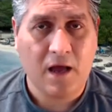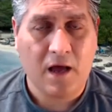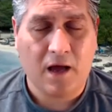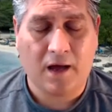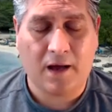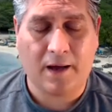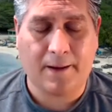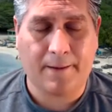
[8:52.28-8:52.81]

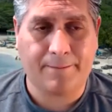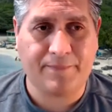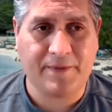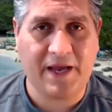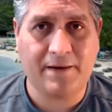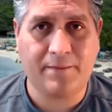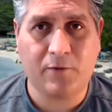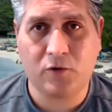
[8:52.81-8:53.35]

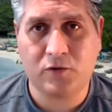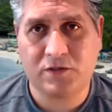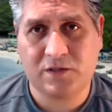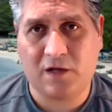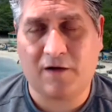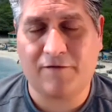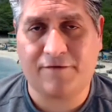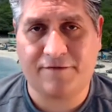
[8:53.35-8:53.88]
And most
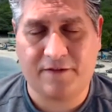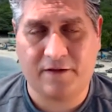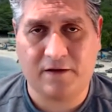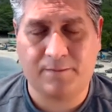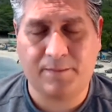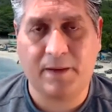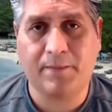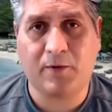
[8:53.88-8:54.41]
of the
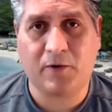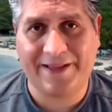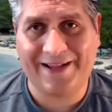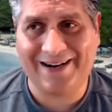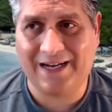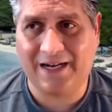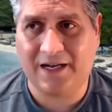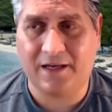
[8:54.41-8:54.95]
people
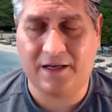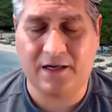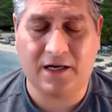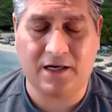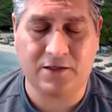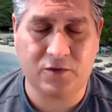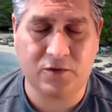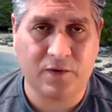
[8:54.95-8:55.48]
that
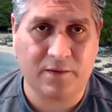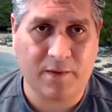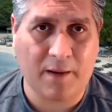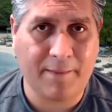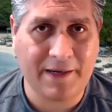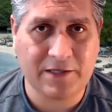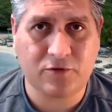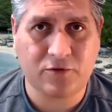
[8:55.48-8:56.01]
I do in my
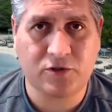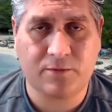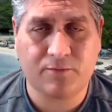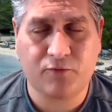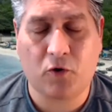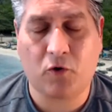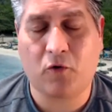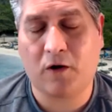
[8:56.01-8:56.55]
mentorship
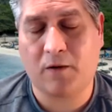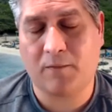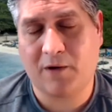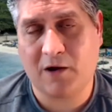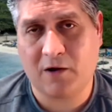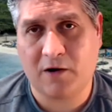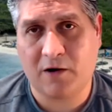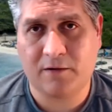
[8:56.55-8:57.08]
program
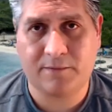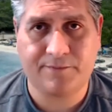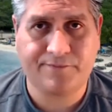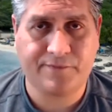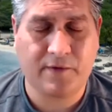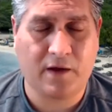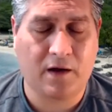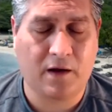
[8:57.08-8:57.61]
are
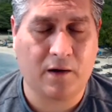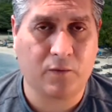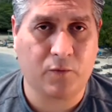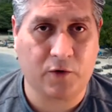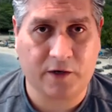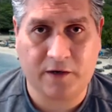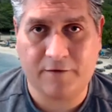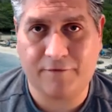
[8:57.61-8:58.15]

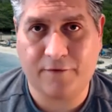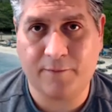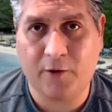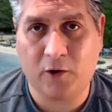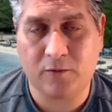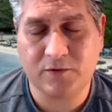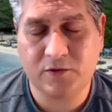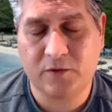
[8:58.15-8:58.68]
working from
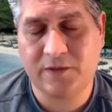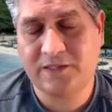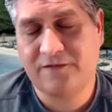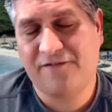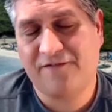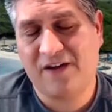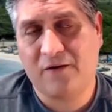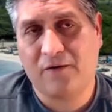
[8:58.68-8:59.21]
home. So it's
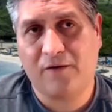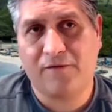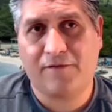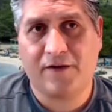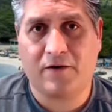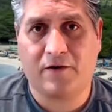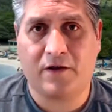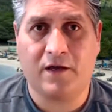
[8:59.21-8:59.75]
very,
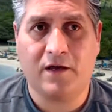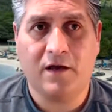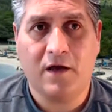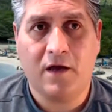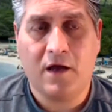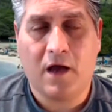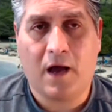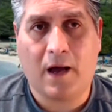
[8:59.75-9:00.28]
very
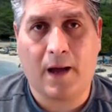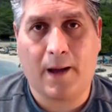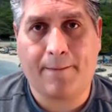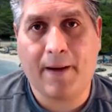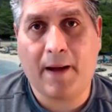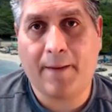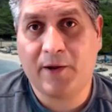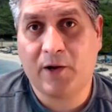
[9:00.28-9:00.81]

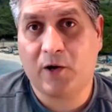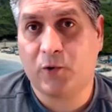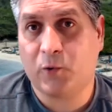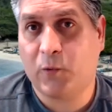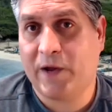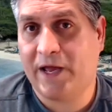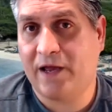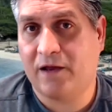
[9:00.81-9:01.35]
popular
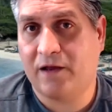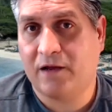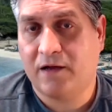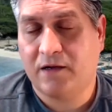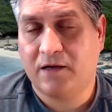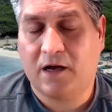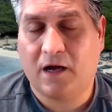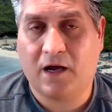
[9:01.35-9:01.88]
way
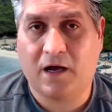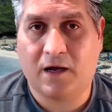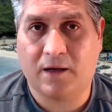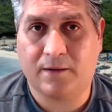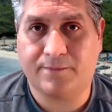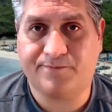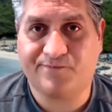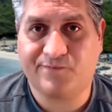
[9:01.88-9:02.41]

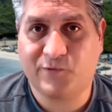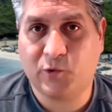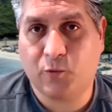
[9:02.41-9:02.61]
to